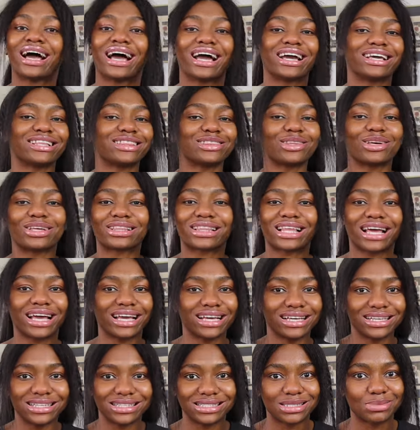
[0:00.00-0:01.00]
I thought
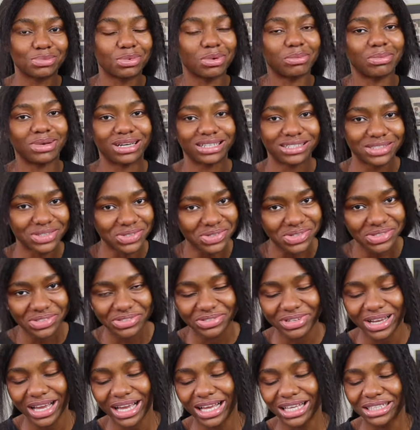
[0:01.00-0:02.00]
I eat, but my
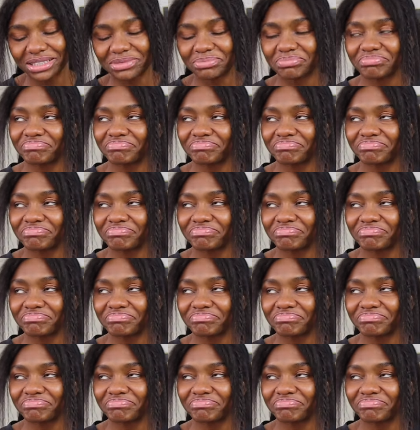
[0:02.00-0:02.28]
children.